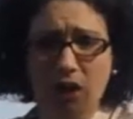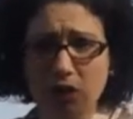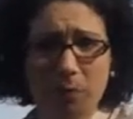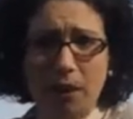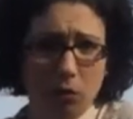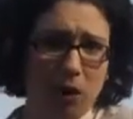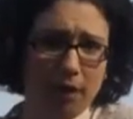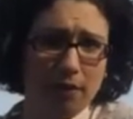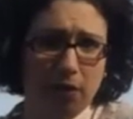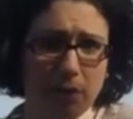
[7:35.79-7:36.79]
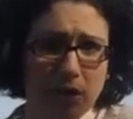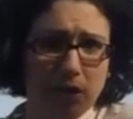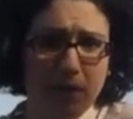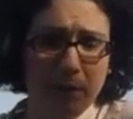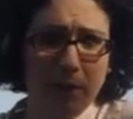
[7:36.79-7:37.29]
no matter what. There would be no
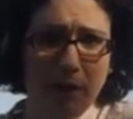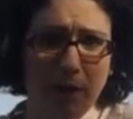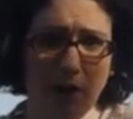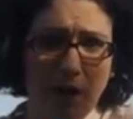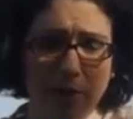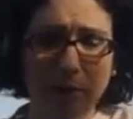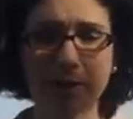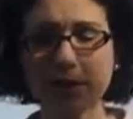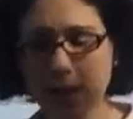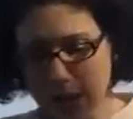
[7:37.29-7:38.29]
government involvement.